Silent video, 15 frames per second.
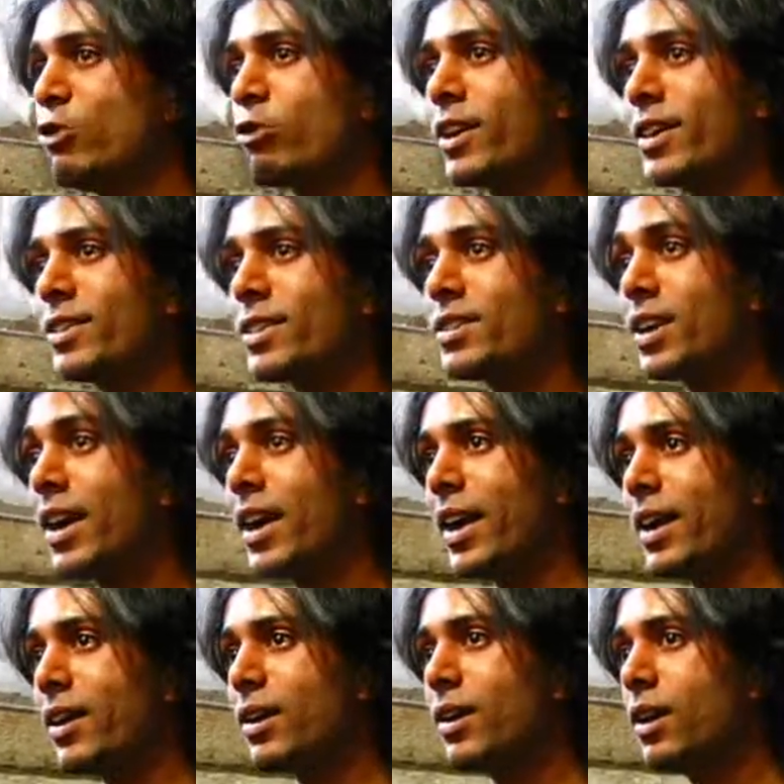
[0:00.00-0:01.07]
intricate
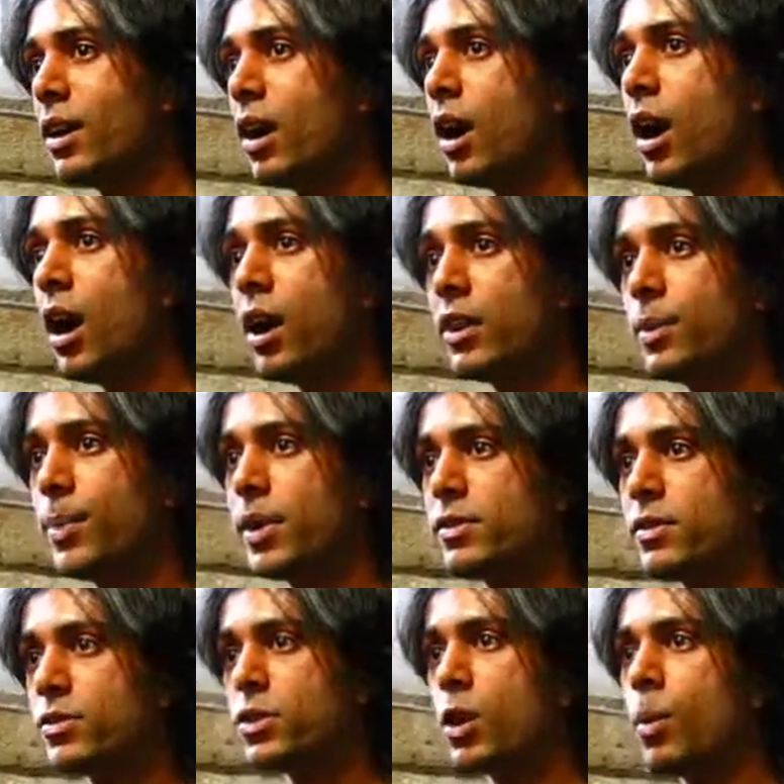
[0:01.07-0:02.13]
design on the piece
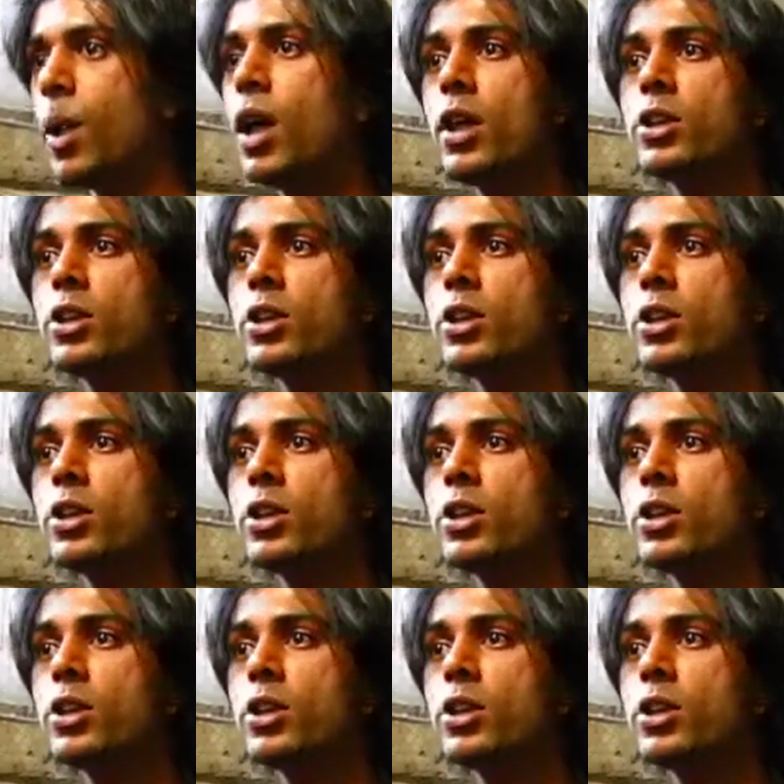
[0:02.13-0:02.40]
of stone.